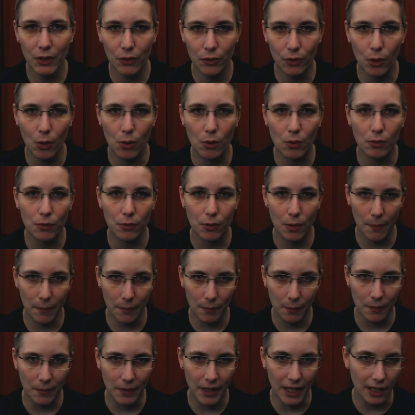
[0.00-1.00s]
So
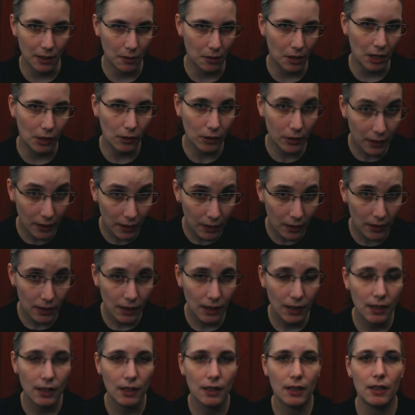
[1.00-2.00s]
from now on,
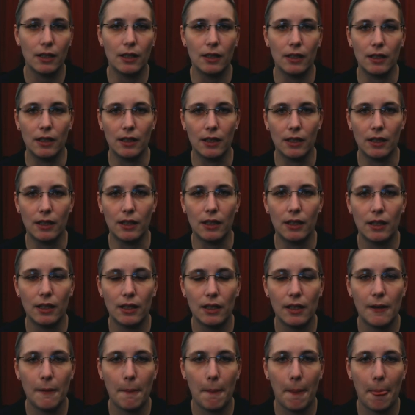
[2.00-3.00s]
uh,
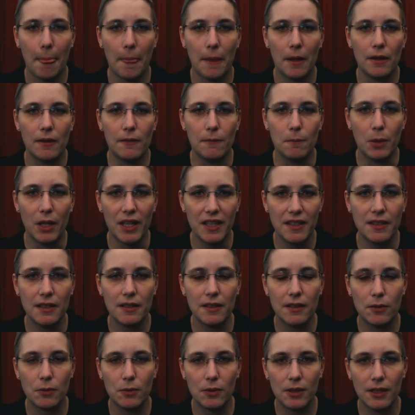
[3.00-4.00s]

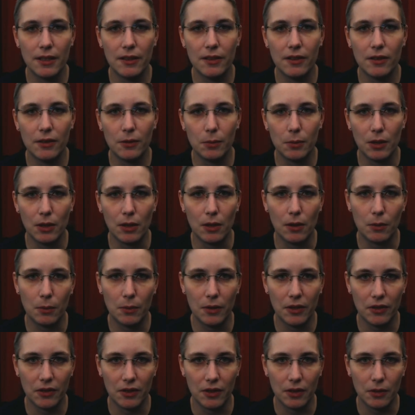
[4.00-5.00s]
maintenance releases will
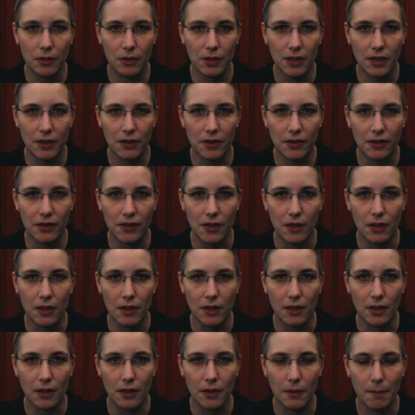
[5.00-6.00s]
always increase
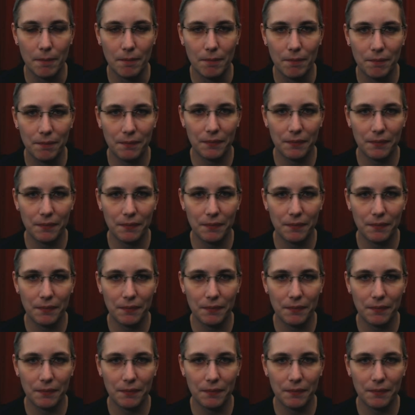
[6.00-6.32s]
the